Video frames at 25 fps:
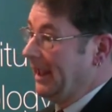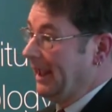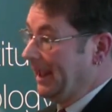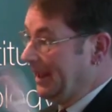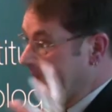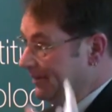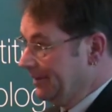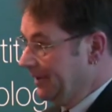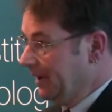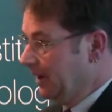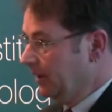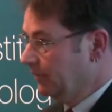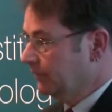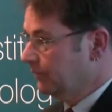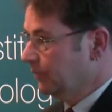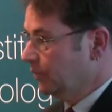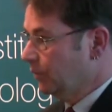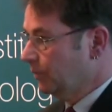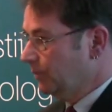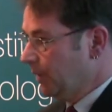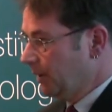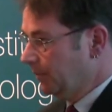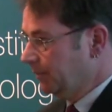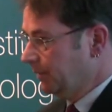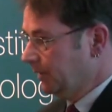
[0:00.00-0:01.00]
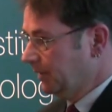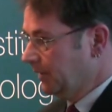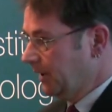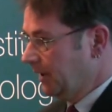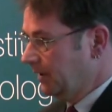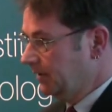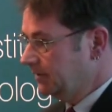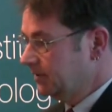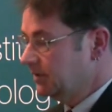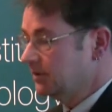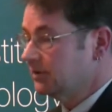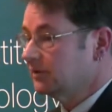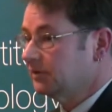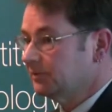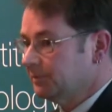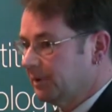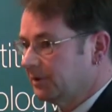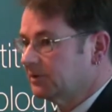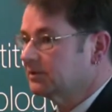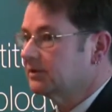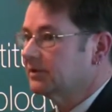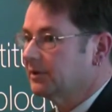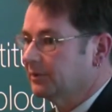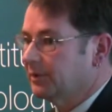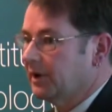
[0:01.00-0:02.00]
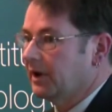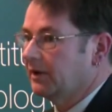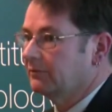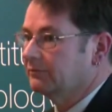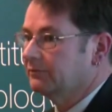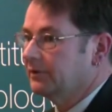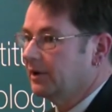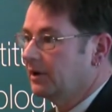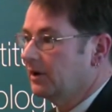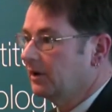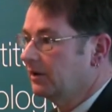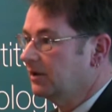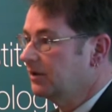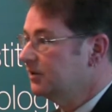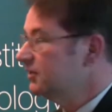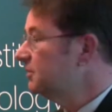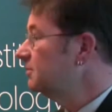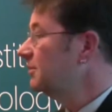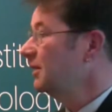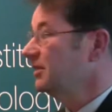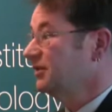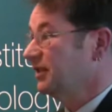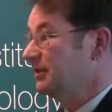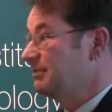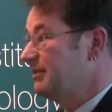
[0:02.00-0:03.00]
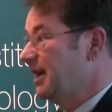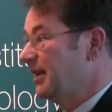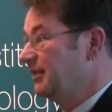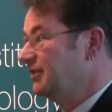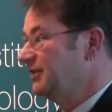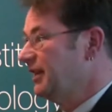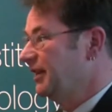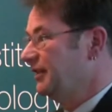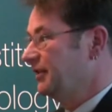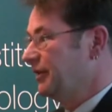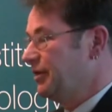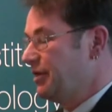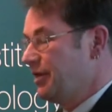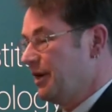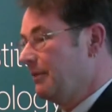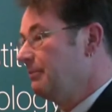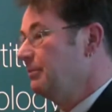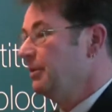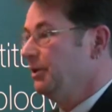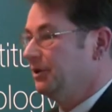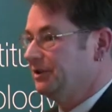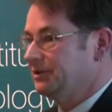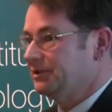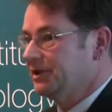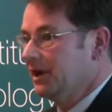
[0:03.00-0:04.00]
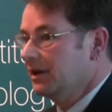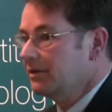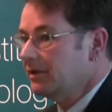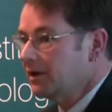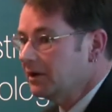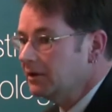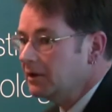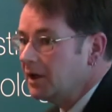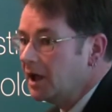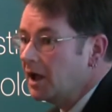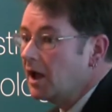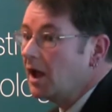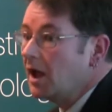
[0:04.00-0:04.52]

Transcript: in the overall population, especially around violence. Mostly men tend to thump each other.